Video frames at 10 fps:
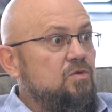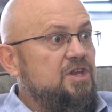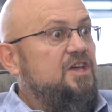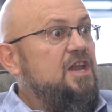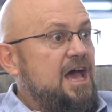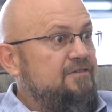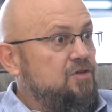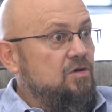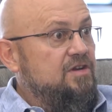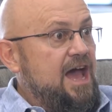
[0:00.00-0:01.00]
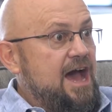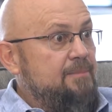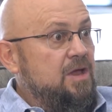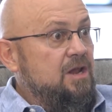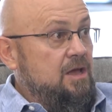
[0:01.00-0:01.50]
we did have to
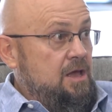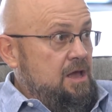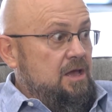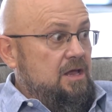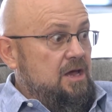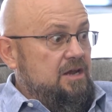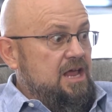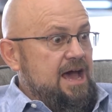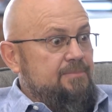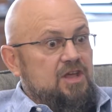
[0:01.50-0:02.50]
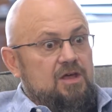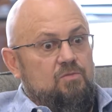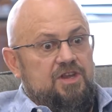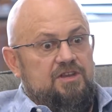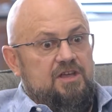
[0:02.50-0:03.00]
adapt,
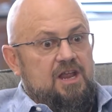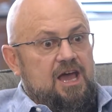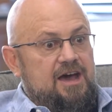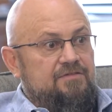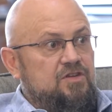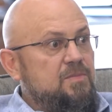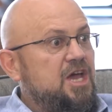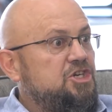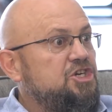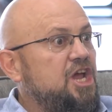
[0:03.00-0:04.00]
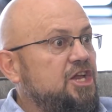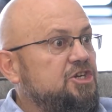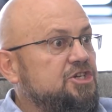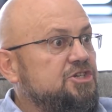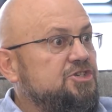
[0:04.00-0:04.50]
and we did have to make
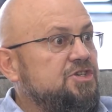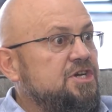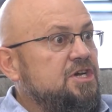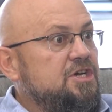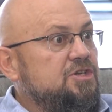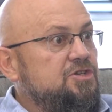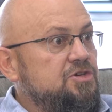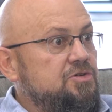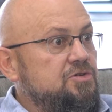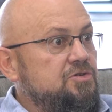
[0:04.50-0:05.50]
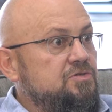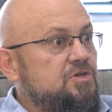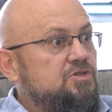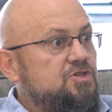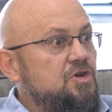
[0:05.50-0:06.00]
changes to
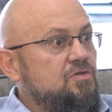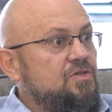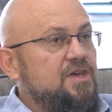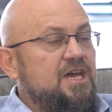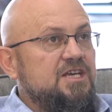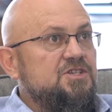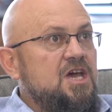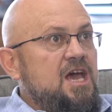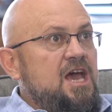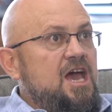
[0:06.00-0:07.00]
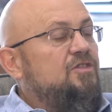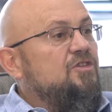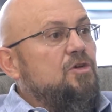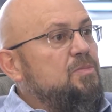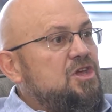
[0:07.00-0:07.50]
certain things. And
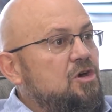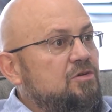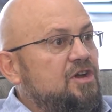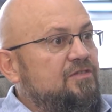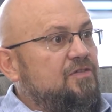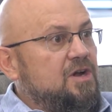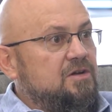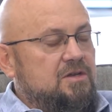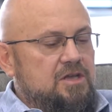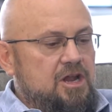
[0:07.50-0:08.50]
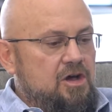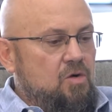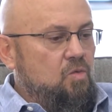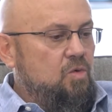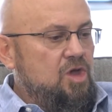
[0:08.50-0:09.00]
this will be no different. You know,
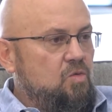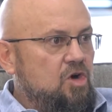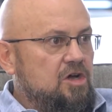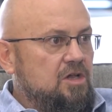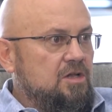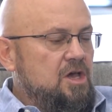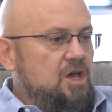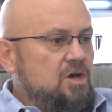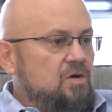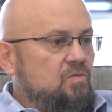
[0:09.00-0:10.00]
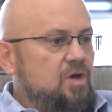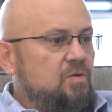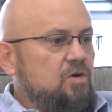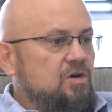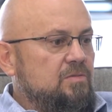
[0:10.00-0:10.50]
we will
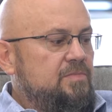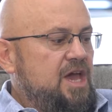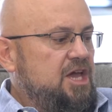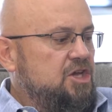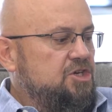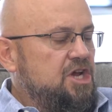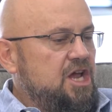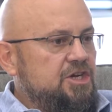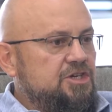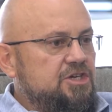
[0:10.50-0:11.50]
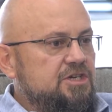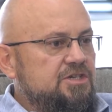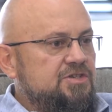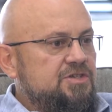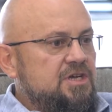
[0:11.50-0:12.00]
make
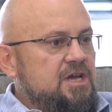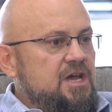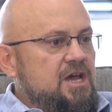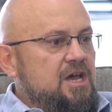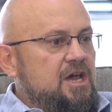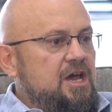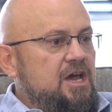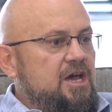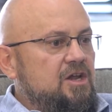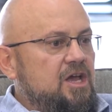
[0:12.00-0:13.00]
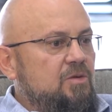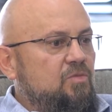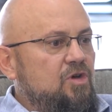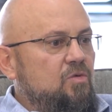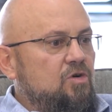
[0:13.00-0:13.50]
changes. And
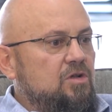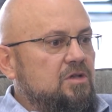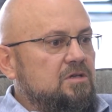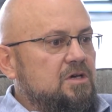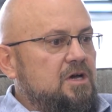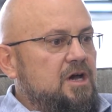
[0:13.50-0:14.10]
we will